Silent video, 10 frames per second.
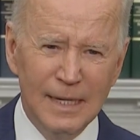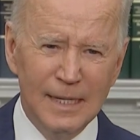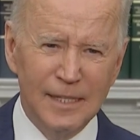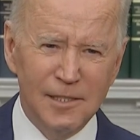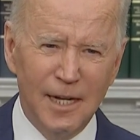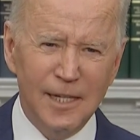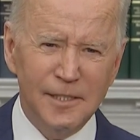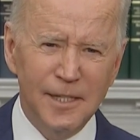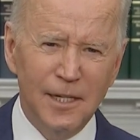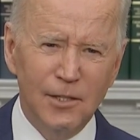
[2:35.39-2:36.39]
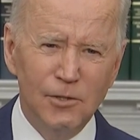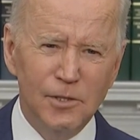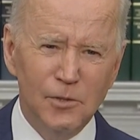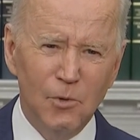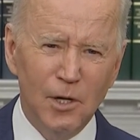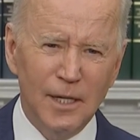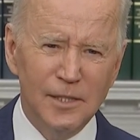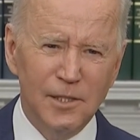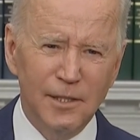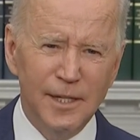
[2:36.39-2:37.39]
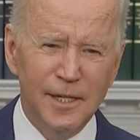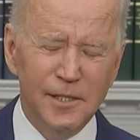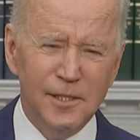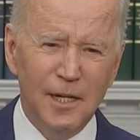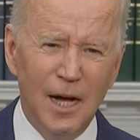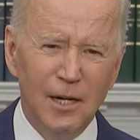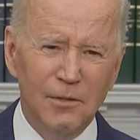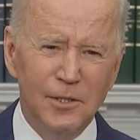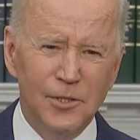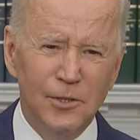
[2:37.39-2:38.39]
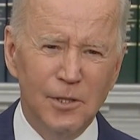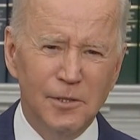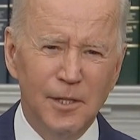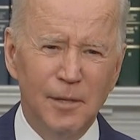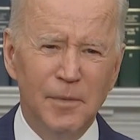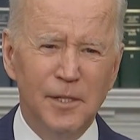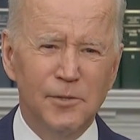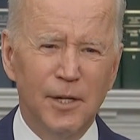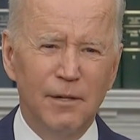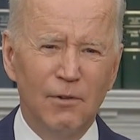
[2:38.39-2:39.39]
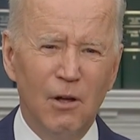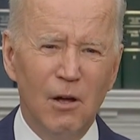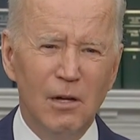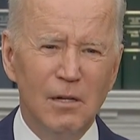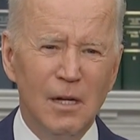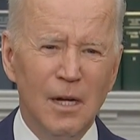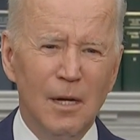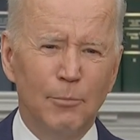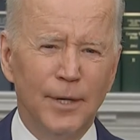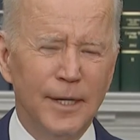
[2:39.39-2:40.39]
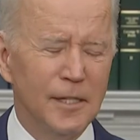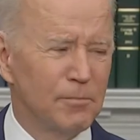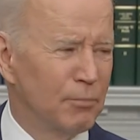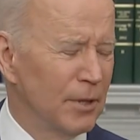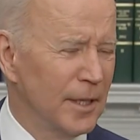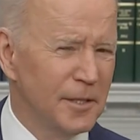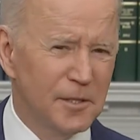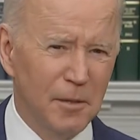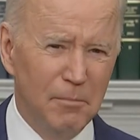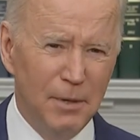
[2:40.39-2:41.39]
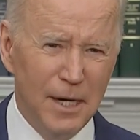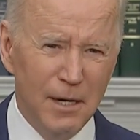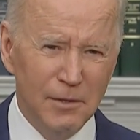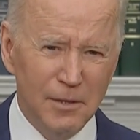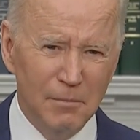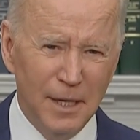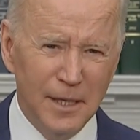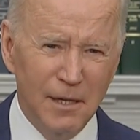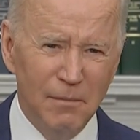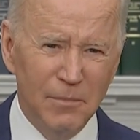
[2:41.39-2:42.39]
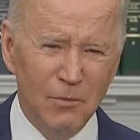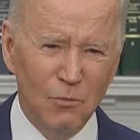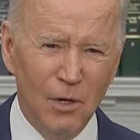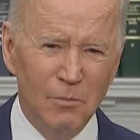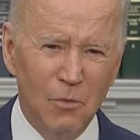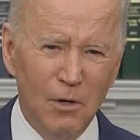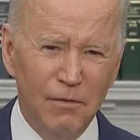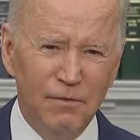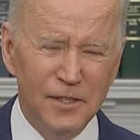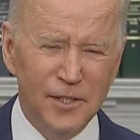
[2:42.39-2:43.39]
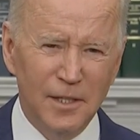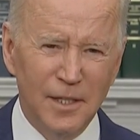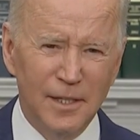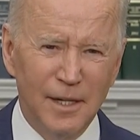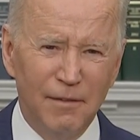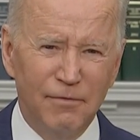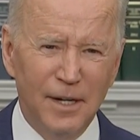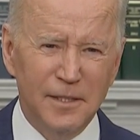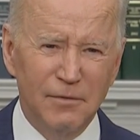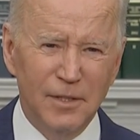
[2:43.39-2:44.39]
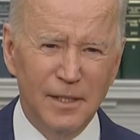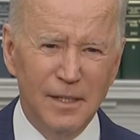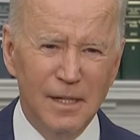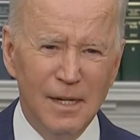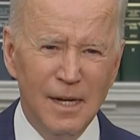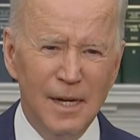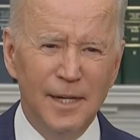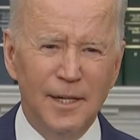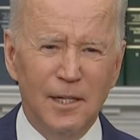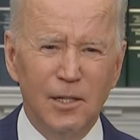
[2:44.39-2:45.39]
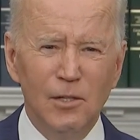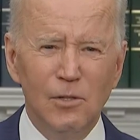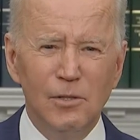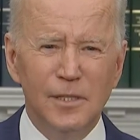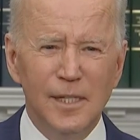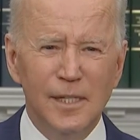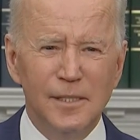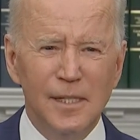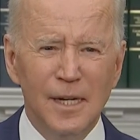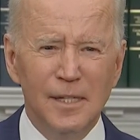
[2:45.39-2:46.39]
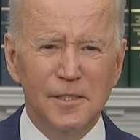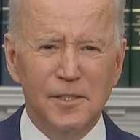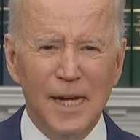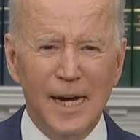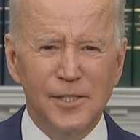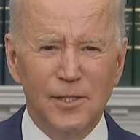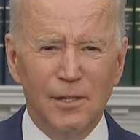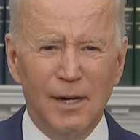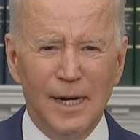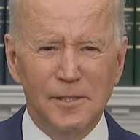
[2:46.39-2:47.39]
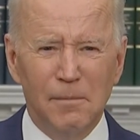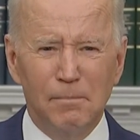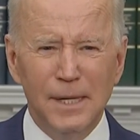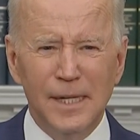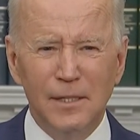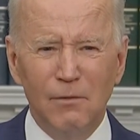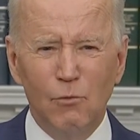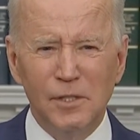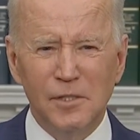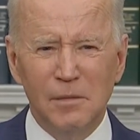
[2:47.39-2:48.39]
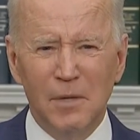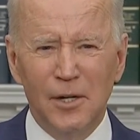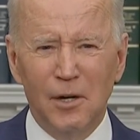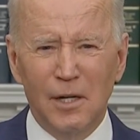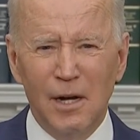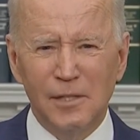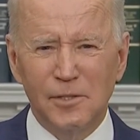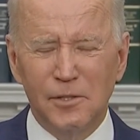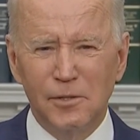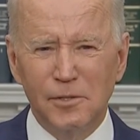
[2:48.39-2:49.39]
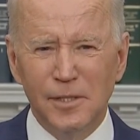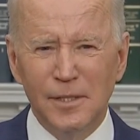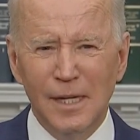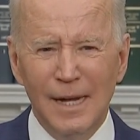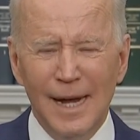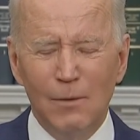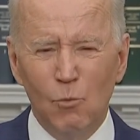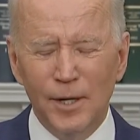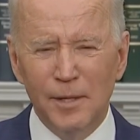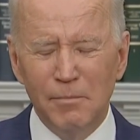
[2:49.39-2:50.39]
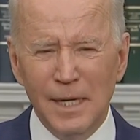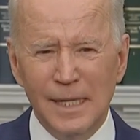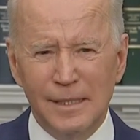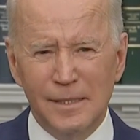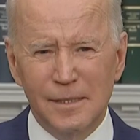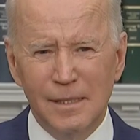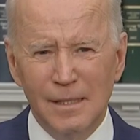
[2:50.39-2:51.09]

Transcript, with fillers: His legacy includes his work as a leading scholar and jurist in administrative law, bringing his brilliance to bear to make government run more efficiently and effectively. It includes his stature as a beacon of wisdom on our Constitution and what it means.